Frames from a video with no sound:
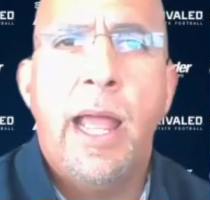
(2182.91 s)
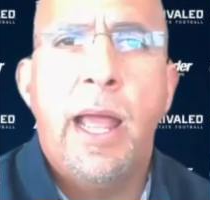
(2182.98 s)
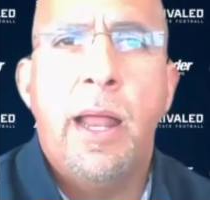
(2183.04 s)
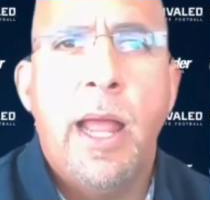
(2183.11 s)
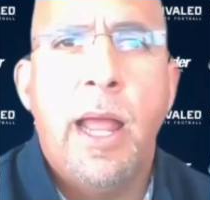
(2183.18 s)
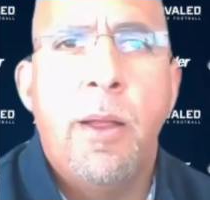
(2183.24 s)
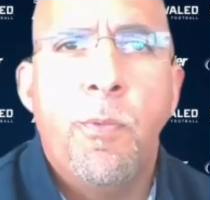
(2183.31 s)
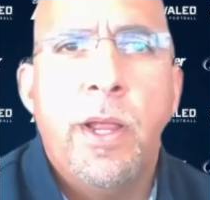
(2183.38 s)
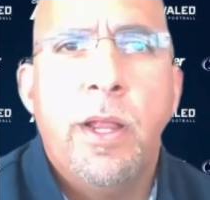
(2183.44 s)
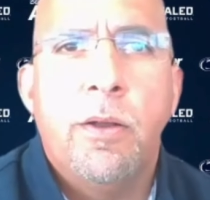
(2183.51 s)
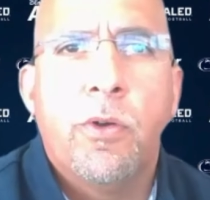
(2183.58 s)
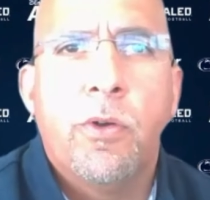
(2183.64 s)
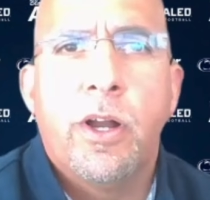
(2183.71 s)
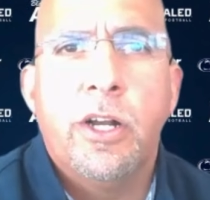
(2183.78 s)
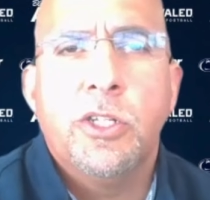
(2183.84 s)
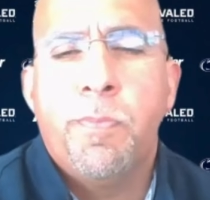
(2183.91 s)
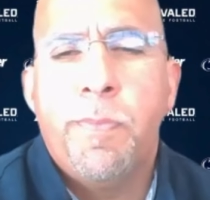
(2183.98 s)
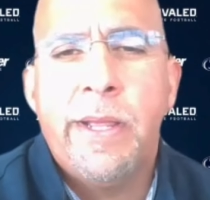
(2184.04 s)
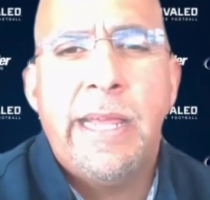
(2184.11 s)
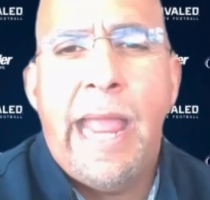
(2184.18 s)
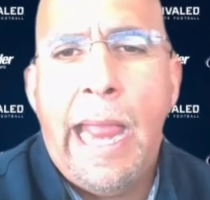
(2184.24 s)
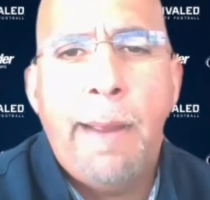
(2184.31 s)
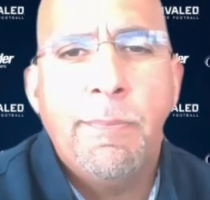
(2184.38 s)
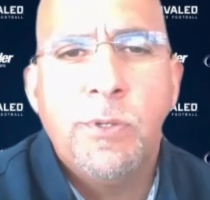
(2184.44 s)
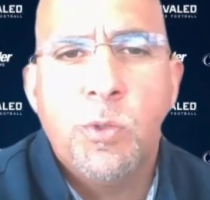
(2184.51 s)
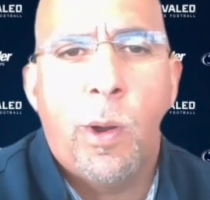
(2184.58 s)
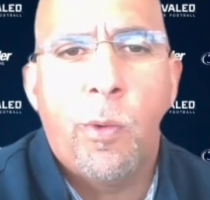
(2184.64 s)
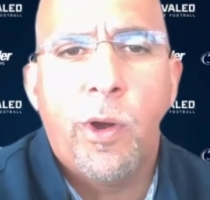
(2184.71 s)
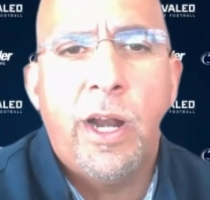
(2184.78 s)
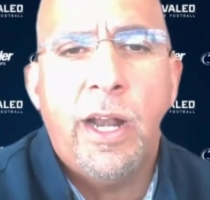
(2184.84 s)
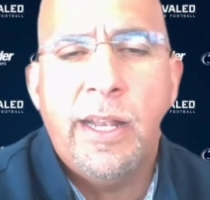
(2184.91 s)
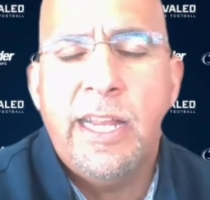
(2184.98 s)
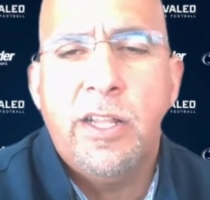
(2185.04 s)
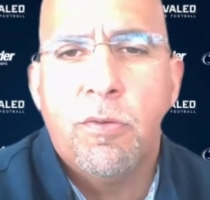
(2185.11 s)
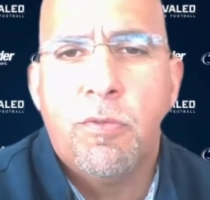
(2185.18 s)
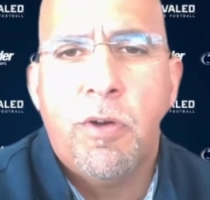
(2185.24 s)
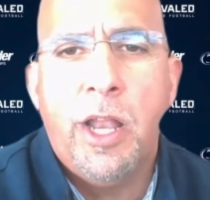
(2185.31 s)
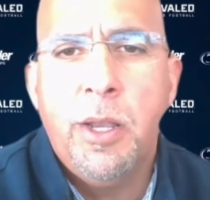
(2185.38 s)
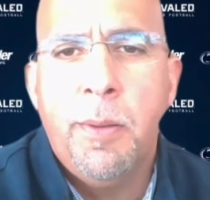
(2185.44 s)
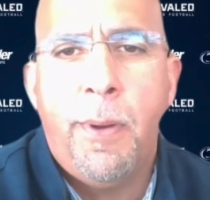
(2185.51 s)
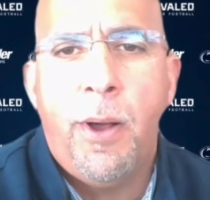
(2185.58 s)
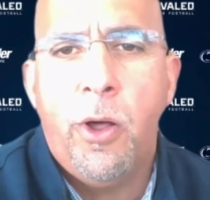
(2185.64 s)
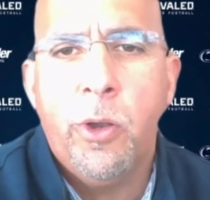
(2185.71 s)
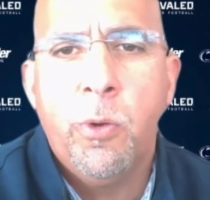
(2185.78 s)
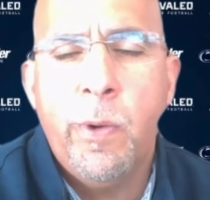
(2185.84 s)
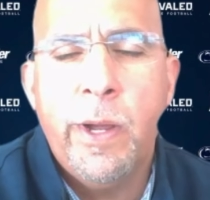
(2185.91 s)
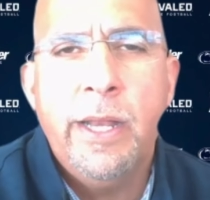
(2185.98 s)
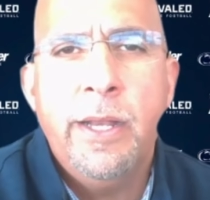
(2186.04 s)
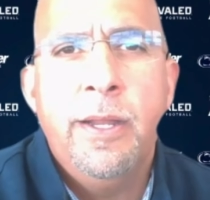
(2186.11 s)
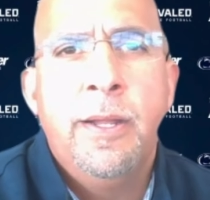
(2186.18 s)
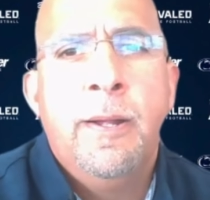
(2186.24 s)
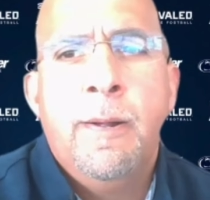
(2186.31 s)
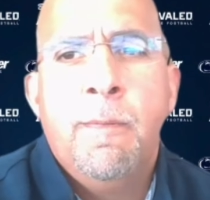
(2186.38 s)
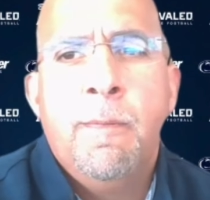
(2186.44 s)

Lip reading: And we're going to be games where we're going to need to run the ball to win.